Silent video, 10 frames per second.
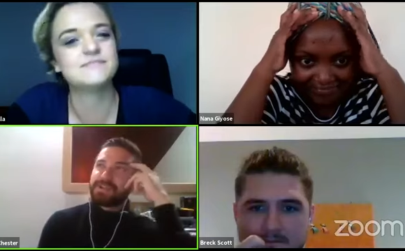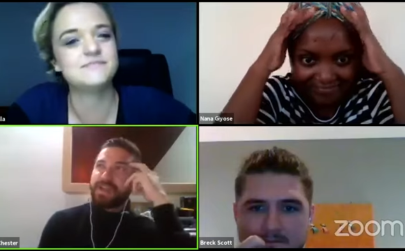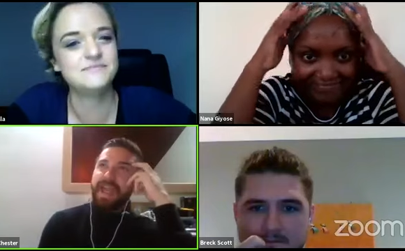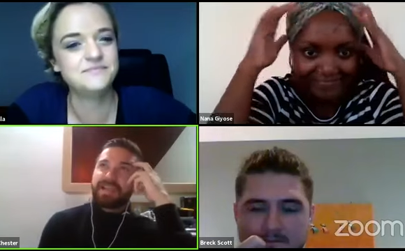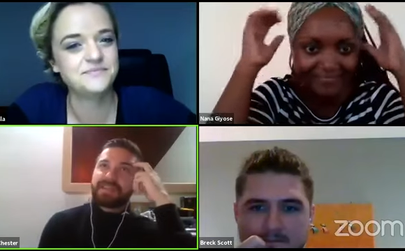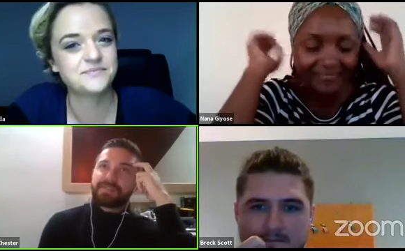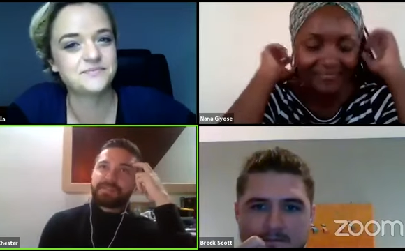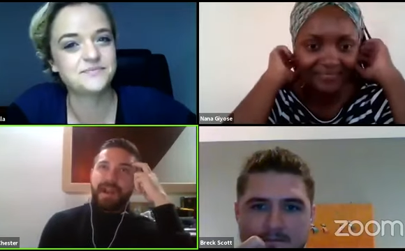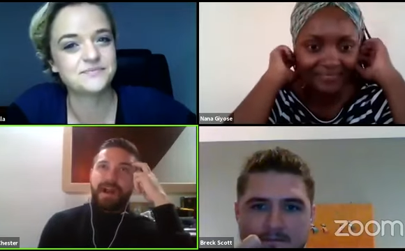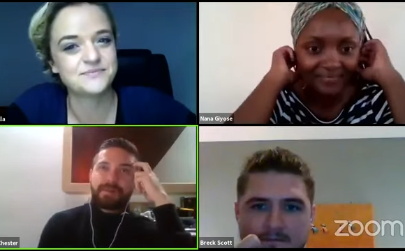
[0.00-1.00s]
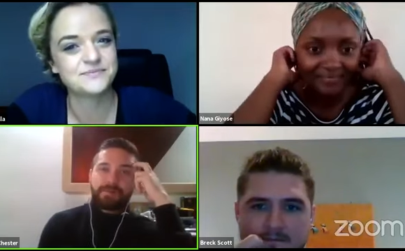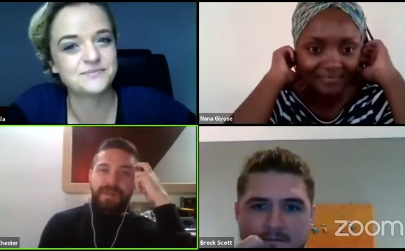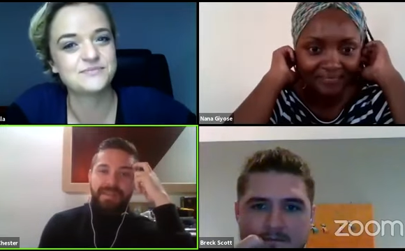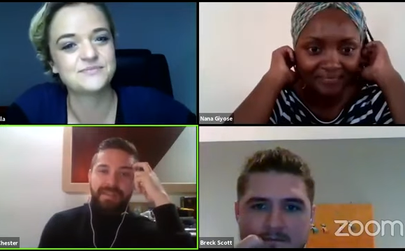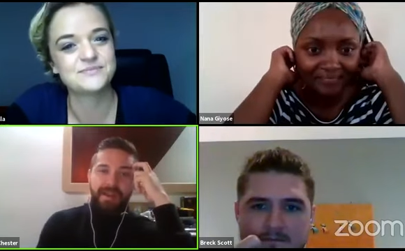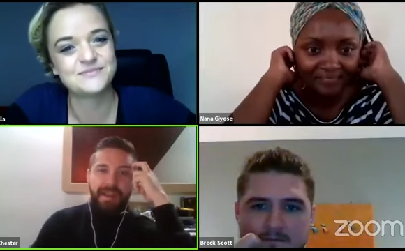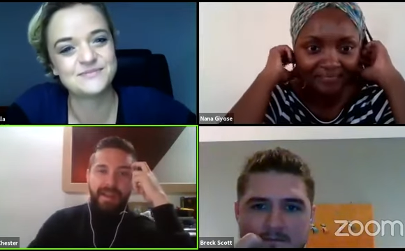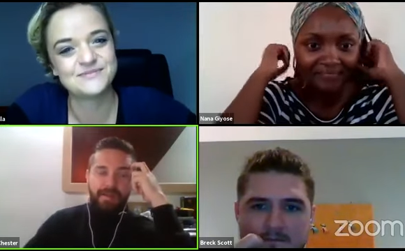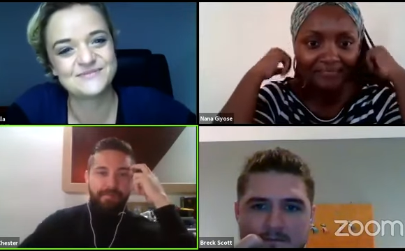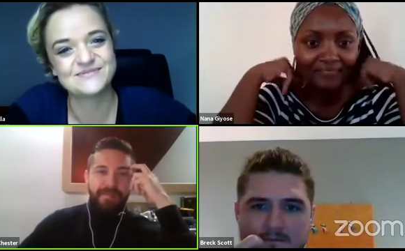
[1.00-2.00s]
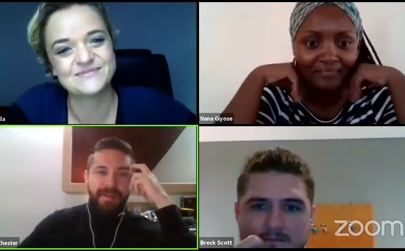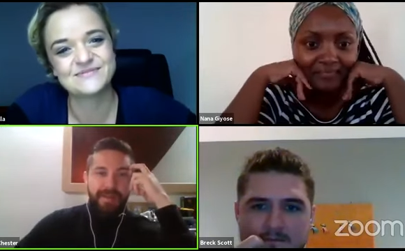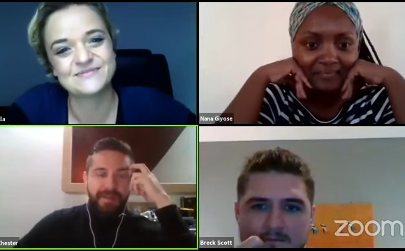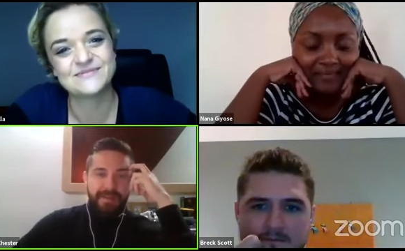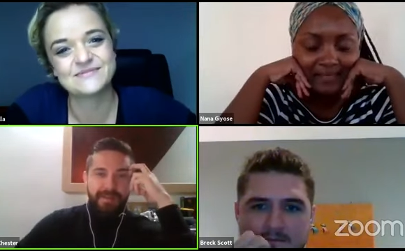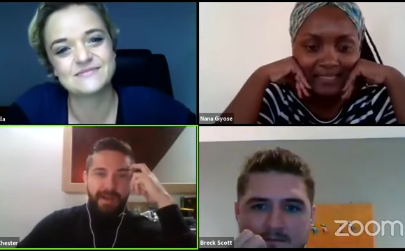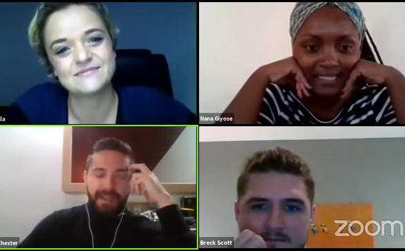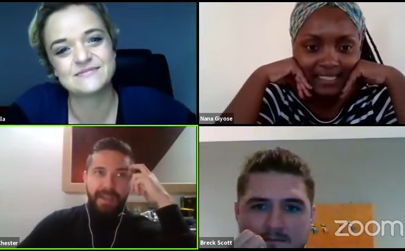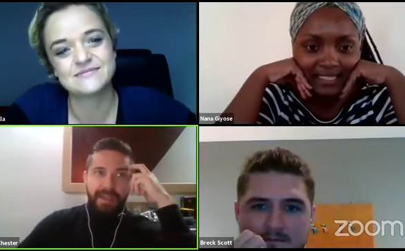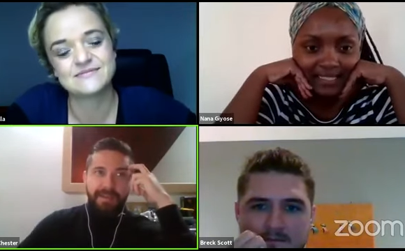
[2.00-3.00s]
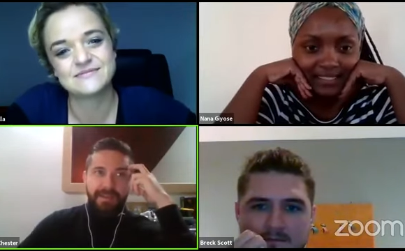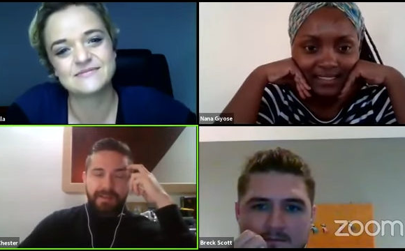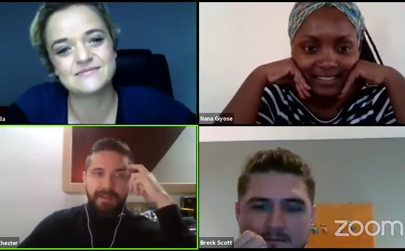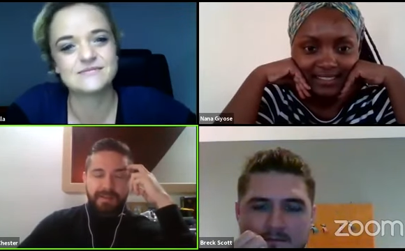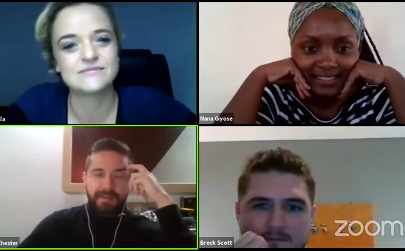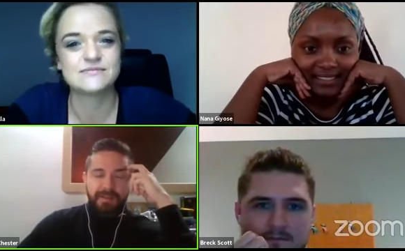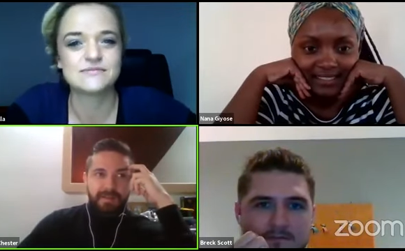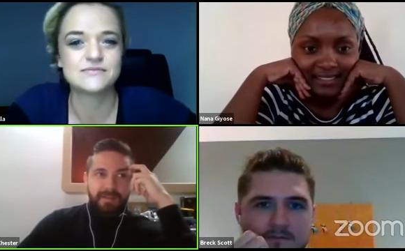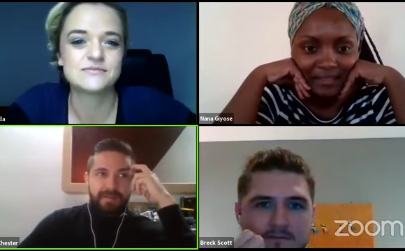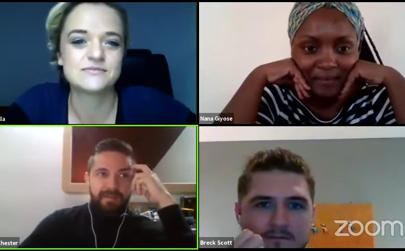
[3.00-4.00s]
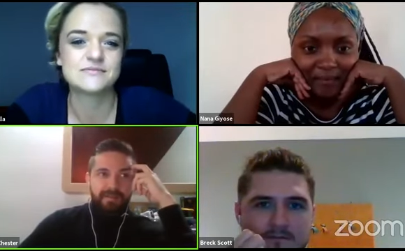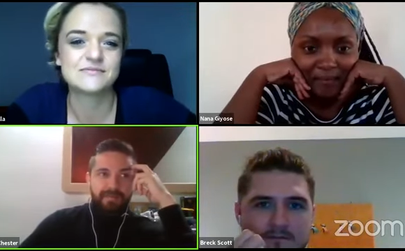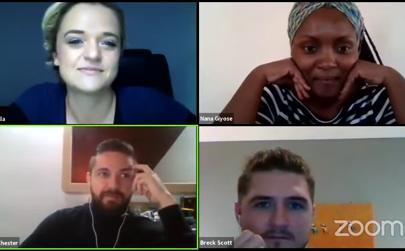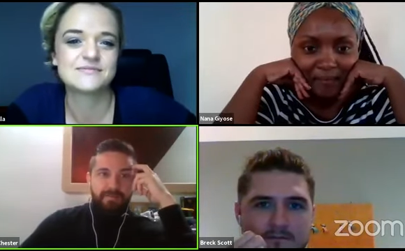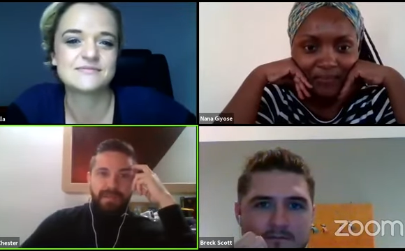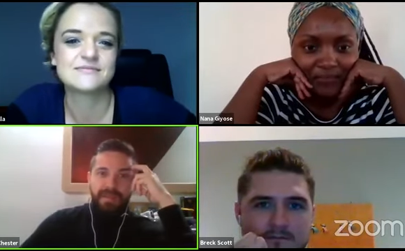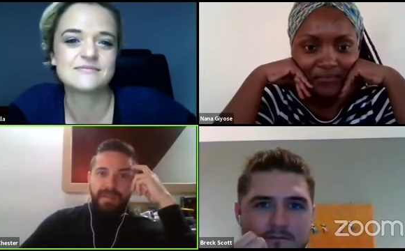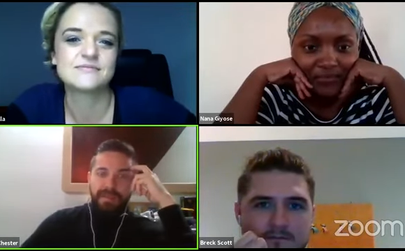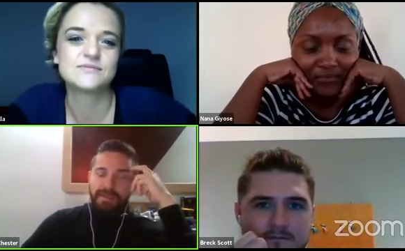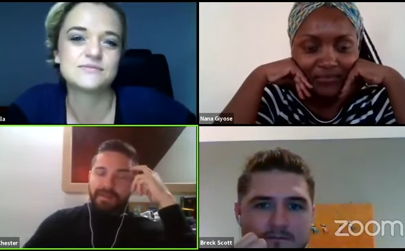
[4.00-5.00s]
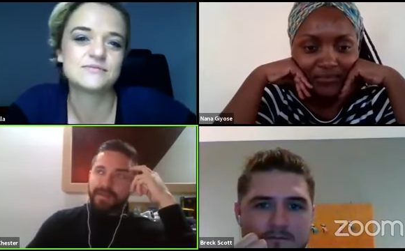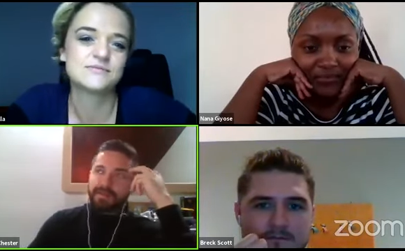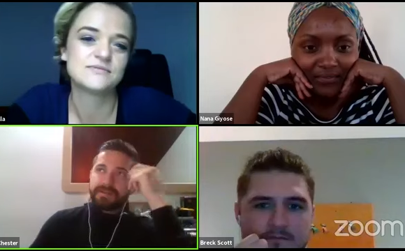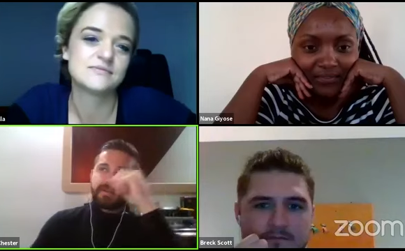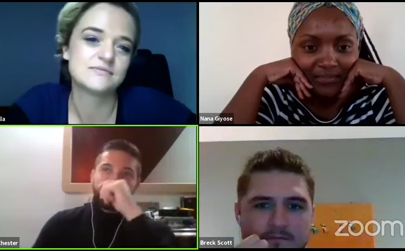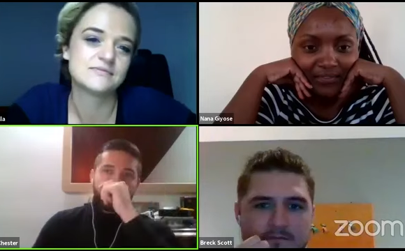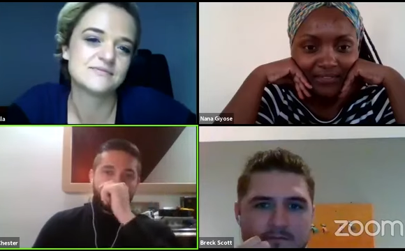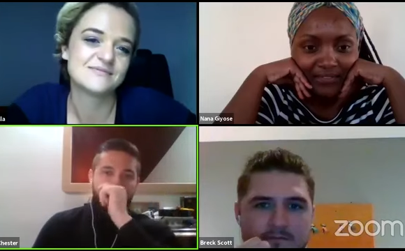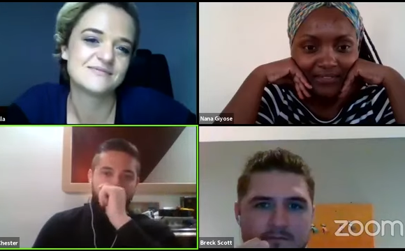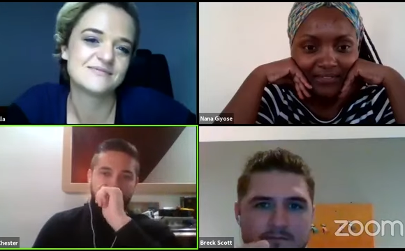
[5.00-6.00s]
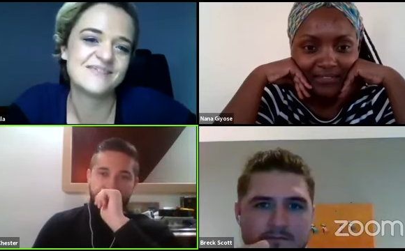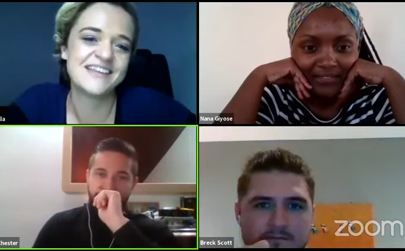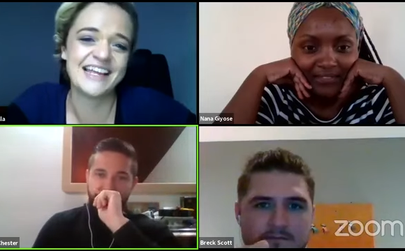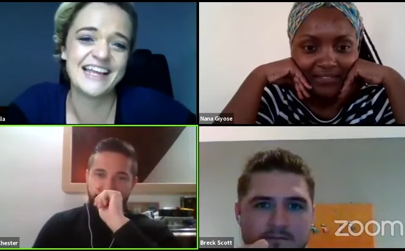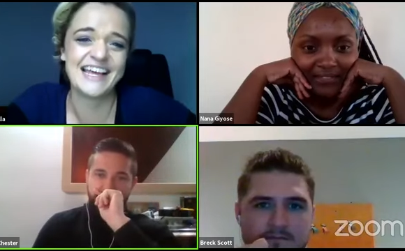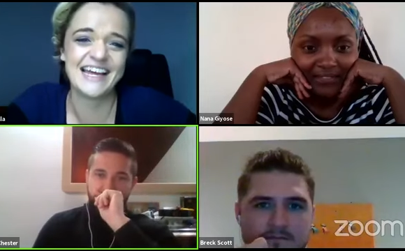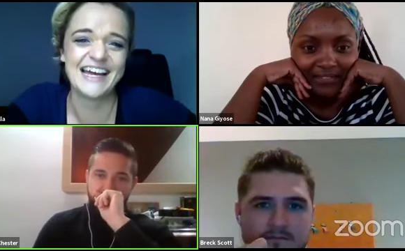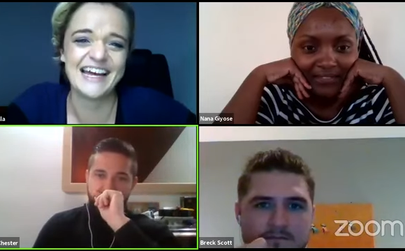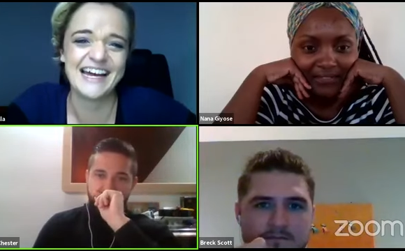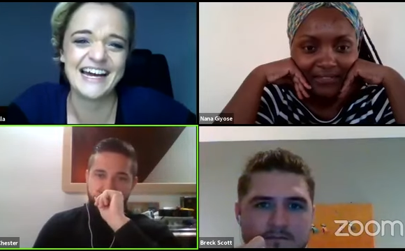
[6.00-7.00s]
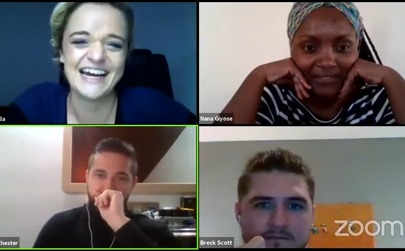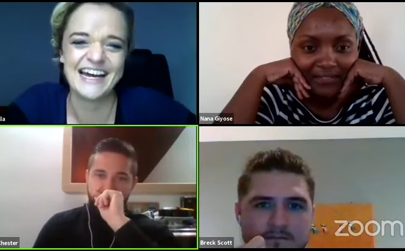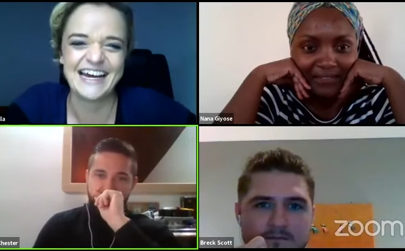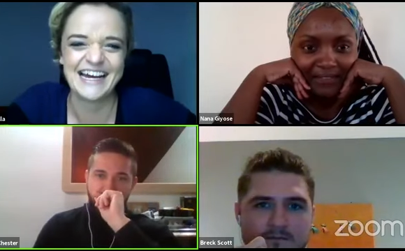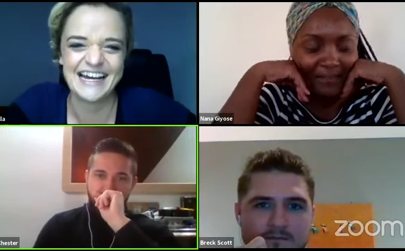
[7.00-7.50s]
Speaker 1: to your head, like ground bean. All right, I, okay, bean. All right, okay, mm.